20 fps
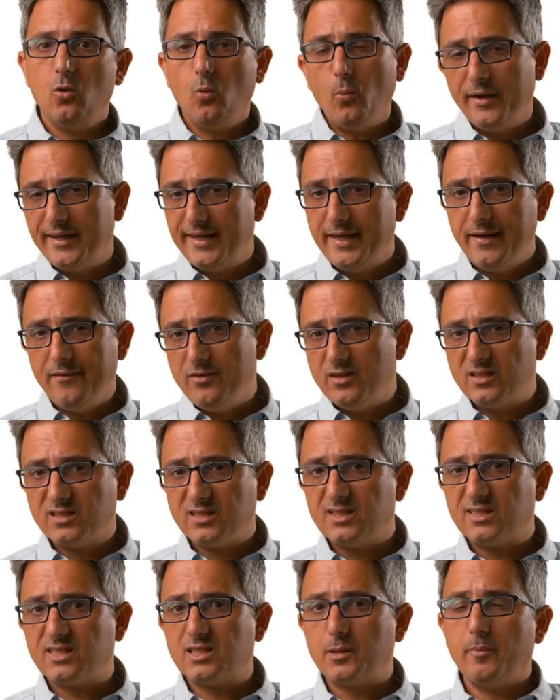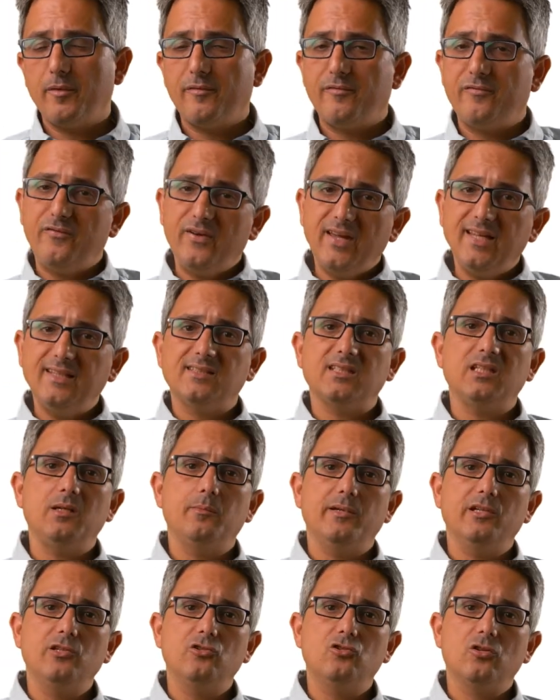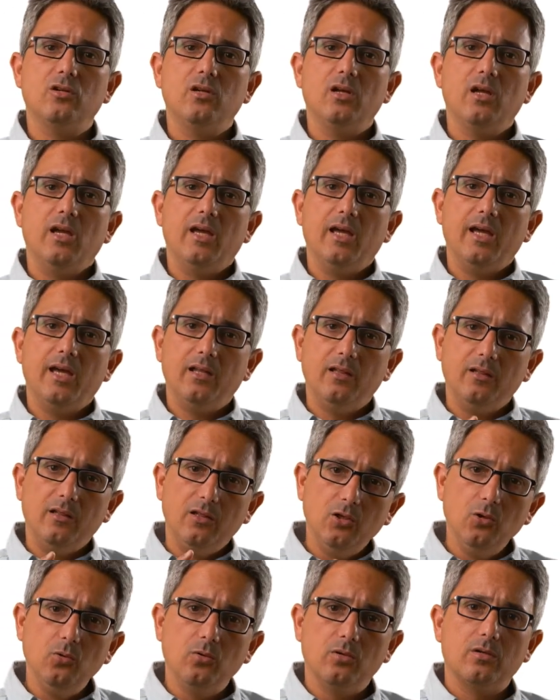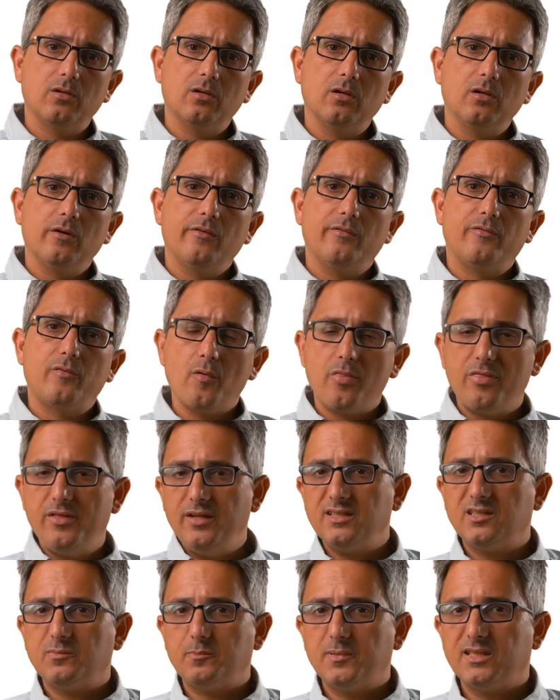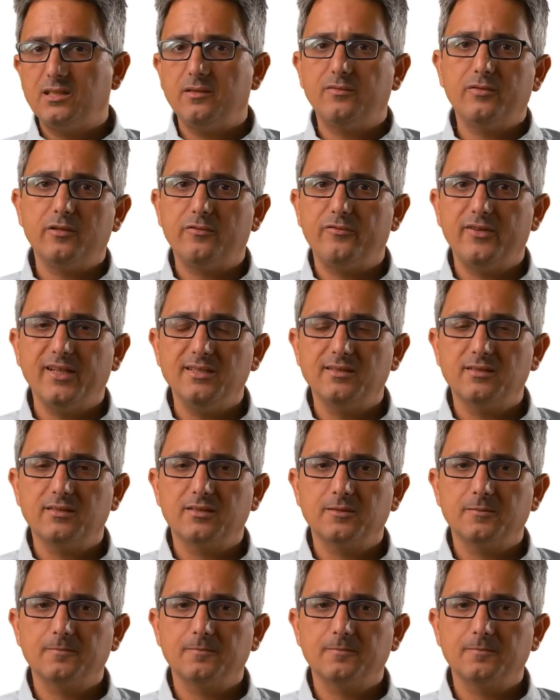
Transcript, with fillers: We give the system a face image and look for this specific face.